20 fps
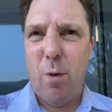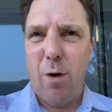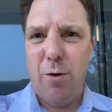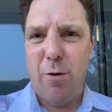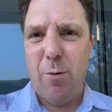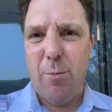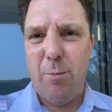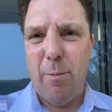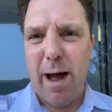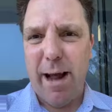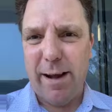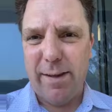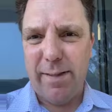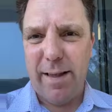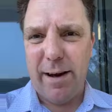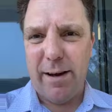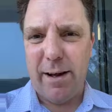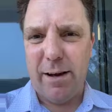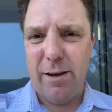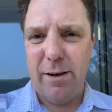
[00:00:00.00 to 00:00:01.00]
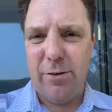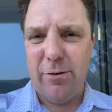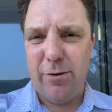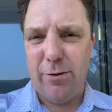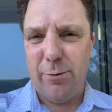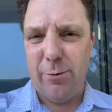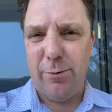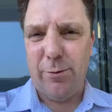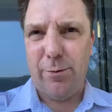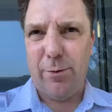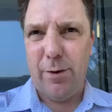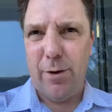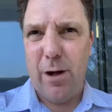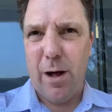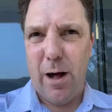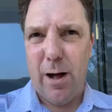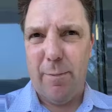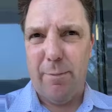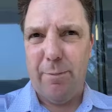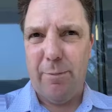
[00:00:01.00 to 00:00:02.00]
when you make that initial
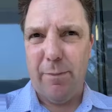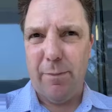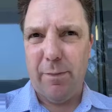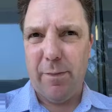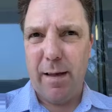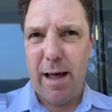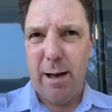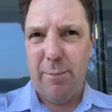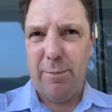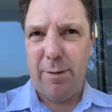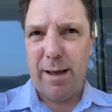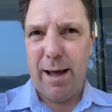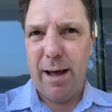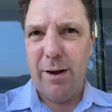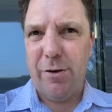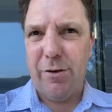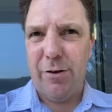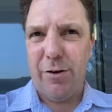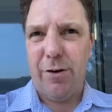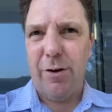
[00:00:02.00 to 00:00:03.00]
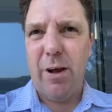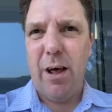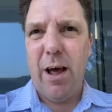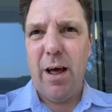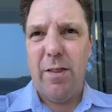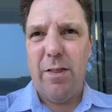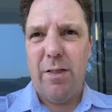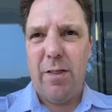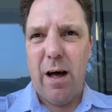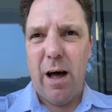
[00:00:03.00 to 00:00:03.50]
application